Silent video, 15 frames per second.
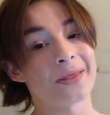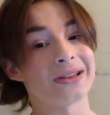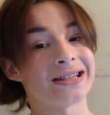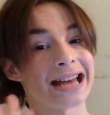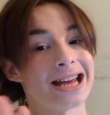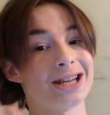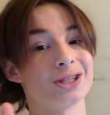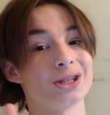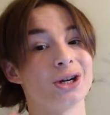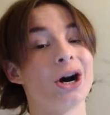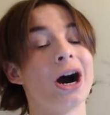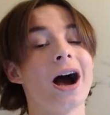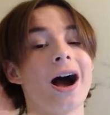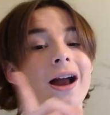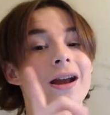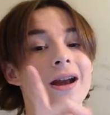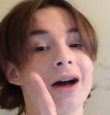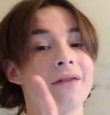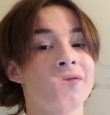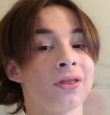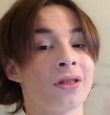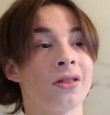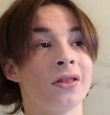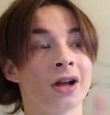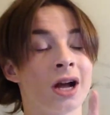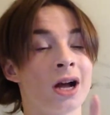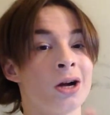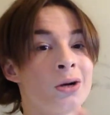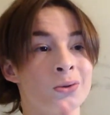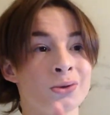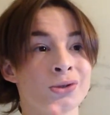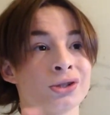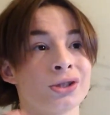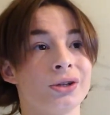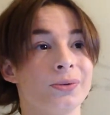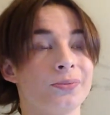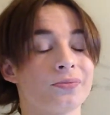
The Ten Tour, Love the Girls.